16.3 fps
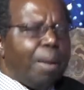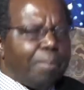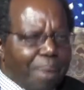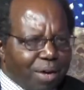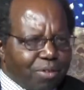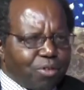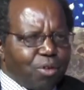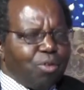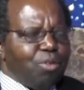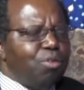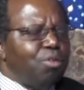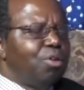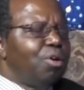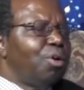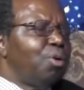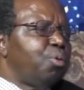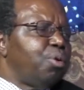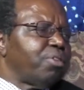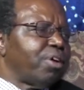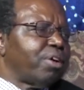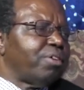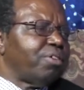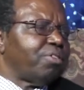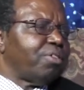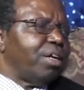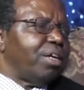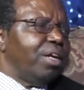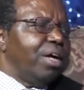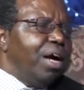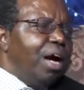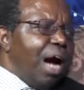a person who is a Christian.